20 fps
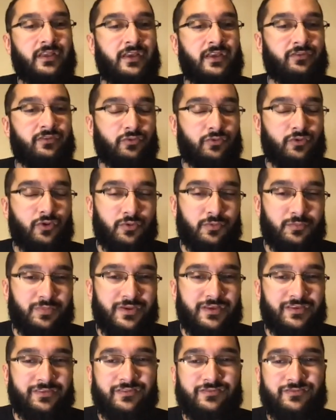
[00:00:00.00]
So go in
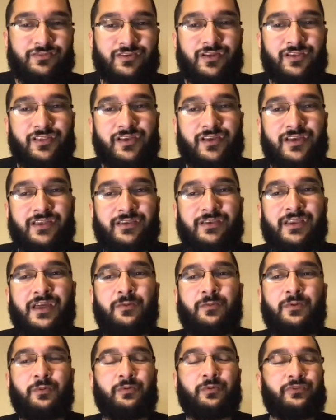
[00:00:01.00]
peace, inshallah, and
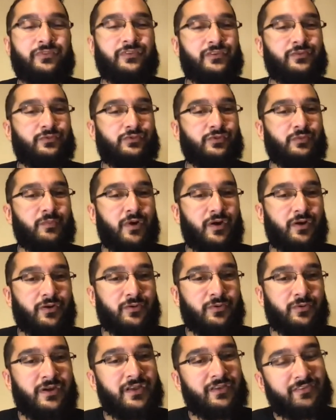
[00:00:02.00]
we will see you
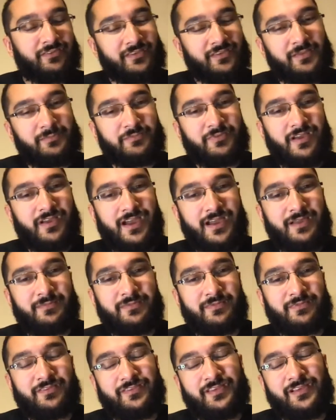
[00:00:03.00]
tomorrow, same time.
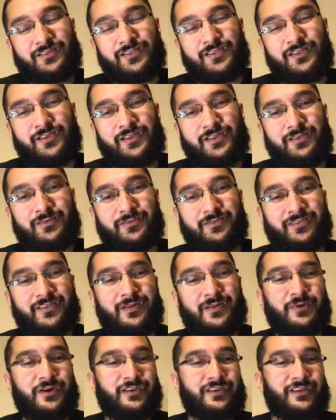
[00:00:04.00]
Jazakallah khair.
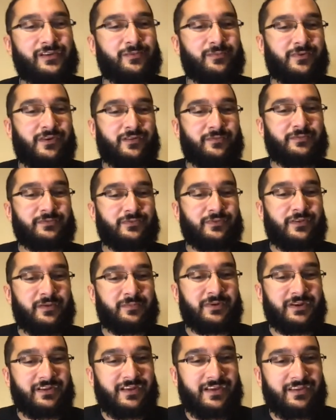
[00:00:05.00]
Assalamu alaikum wa rahmatullahi wa
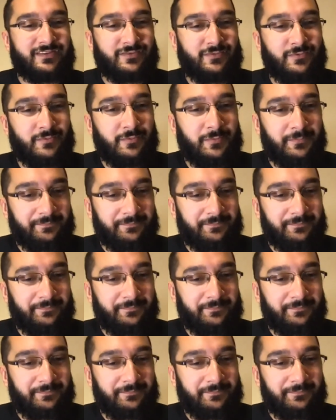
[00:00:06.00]
barakatuhu.